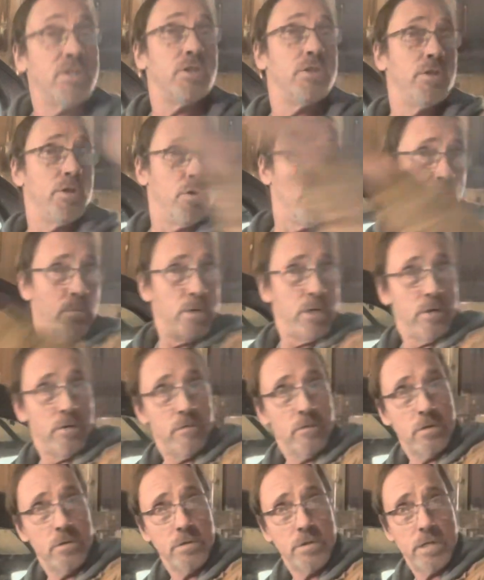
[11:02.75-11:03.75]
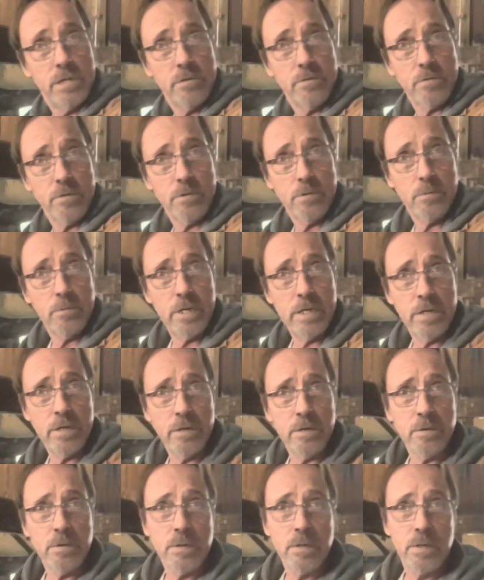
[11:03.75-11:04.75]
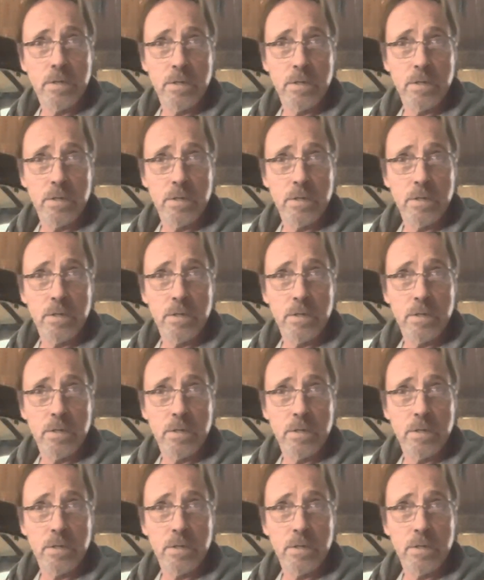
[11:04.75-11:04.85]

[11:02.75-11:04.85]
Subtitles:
Duke maneuvers in through the window.